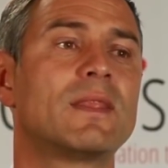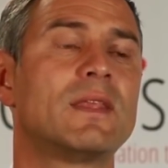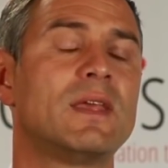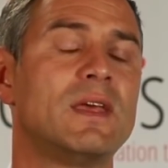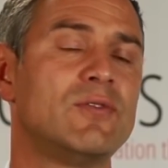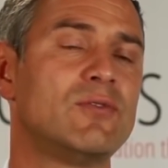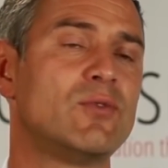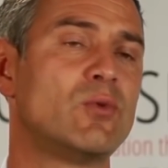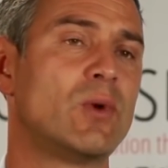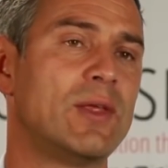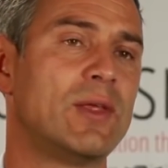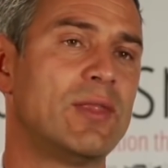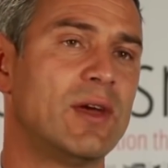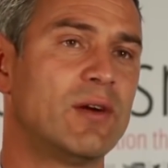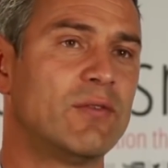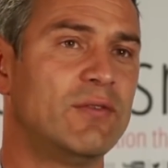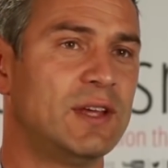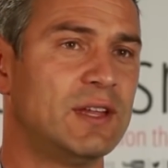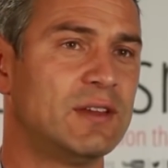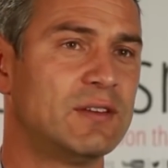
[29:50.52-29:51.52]
give away
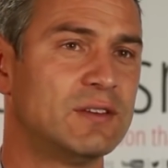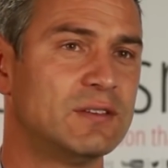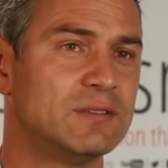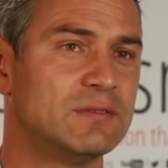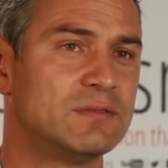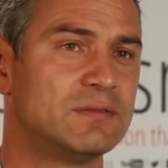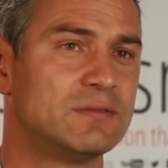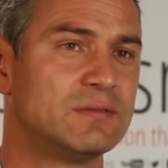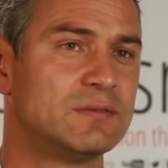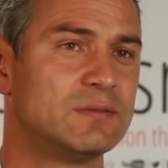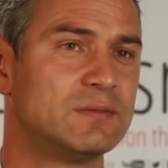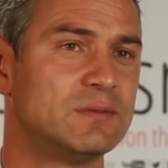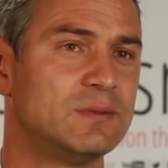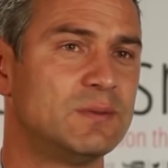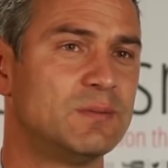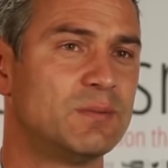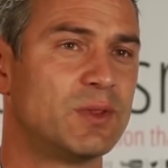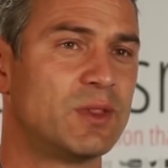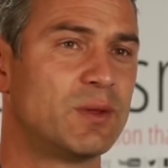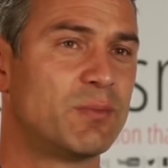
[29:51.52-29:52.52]
their veto.
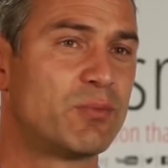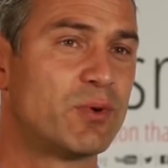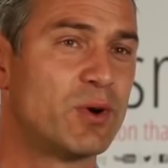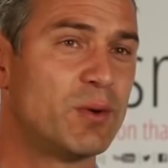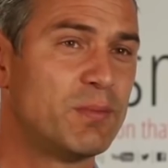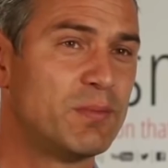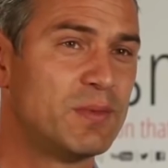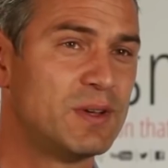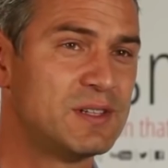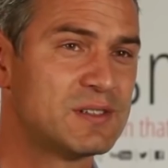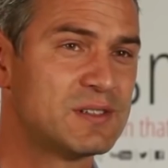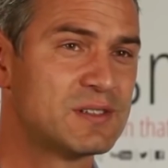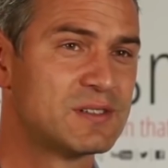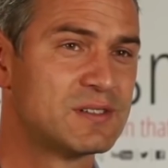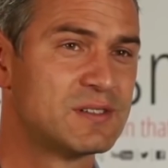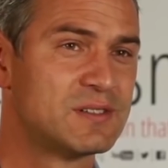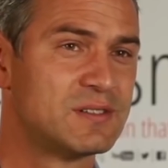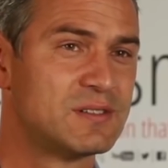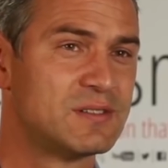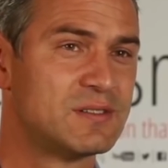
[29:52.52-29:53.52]
But the problem
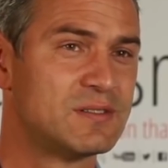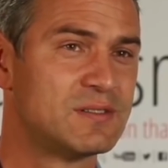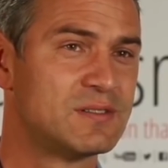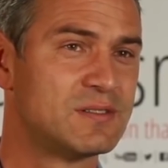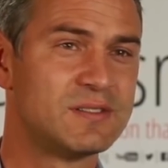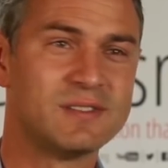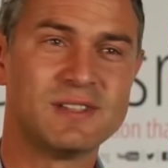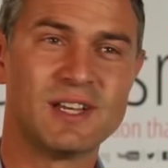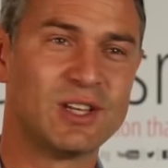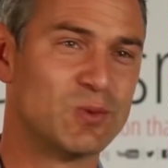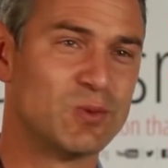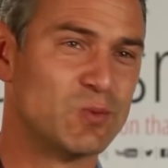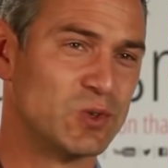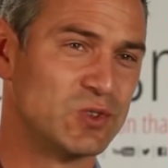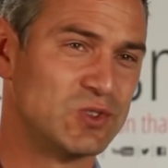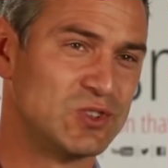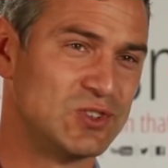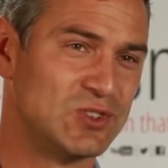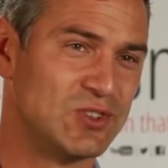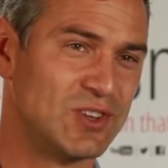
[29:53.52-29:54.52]
is, they don't
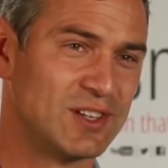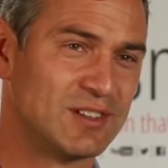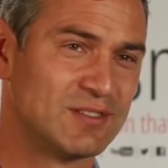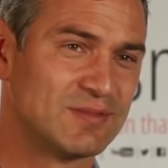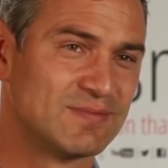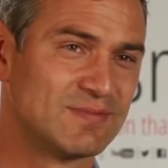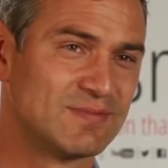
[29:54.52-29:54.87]
want to do that.